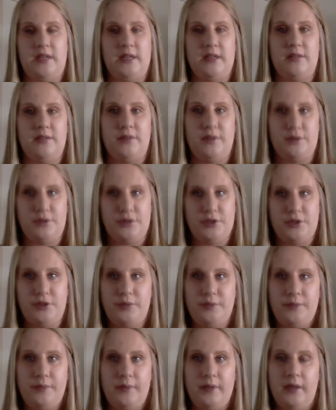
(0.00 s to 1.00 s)
the future,
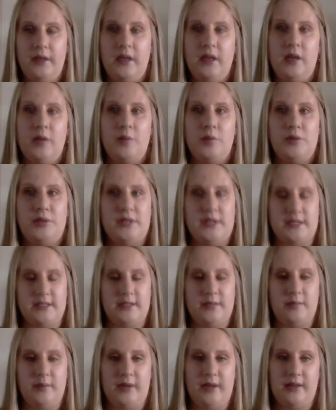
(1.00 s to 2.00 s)

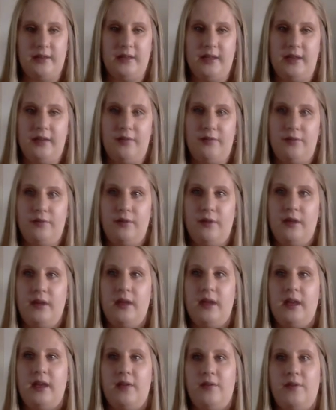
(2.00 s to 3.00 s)
protecting wildlife,
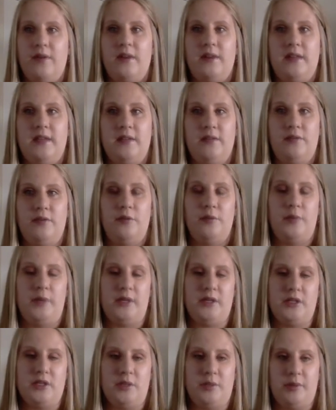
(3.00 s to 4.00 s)
and finally
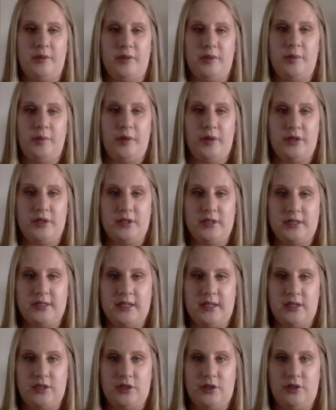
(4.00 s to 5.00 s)
information about the project
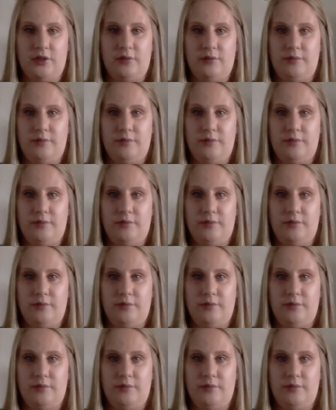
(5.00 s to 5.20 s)
schedule.